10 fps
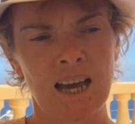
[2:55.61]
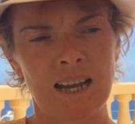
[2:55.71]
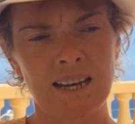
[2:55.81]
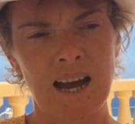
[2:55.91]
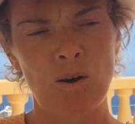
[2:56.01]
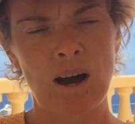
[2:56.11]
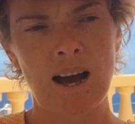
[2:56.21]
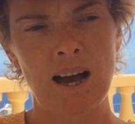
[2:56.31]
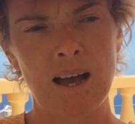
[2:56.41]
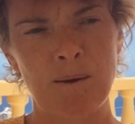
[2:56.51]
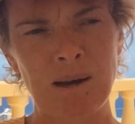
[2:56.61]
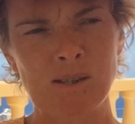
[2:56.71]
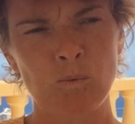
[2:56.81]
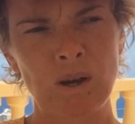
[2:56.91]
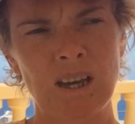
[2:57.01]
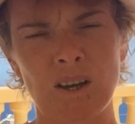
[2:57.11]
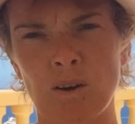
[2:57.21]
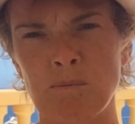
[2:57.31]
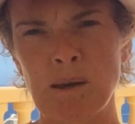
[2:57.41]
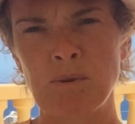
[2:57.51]
Now about a week
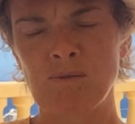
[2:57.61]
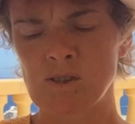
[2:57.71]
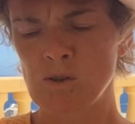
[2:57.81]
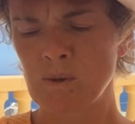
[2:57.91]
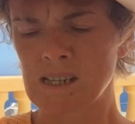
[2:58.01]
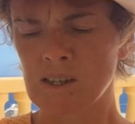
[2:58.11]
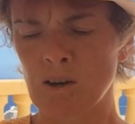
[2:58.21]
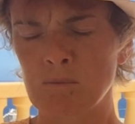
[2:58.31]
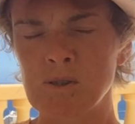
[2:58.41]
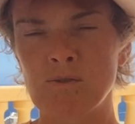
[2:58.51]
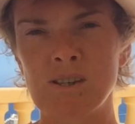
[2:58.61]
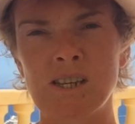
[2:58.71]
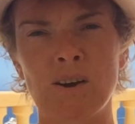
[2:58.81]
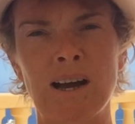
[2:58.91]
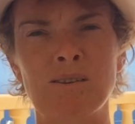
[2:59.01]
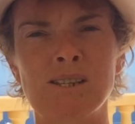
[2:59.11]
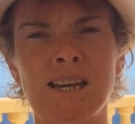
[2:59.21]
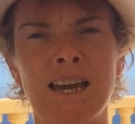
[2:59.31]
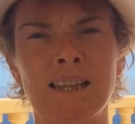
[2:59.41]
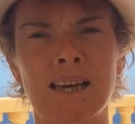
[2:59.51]
ago, maybe even 2 weeks ago, I put a video out
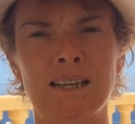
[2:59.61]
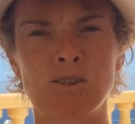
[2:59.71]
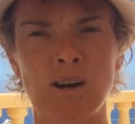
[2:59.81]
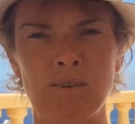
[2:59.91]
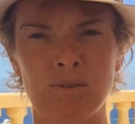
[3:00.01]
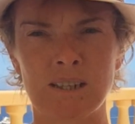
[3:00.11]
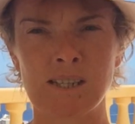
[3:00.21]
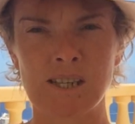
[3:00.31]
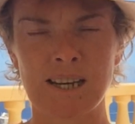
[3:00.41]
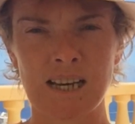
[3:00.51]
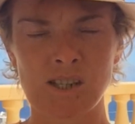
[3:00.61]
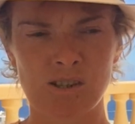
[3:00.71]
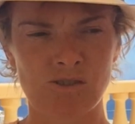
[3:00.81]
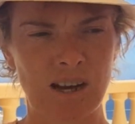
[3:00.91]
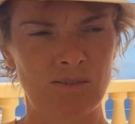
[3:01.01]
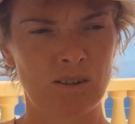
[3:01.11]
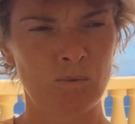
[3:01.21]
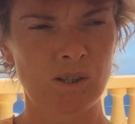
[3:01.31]
saying that international travel was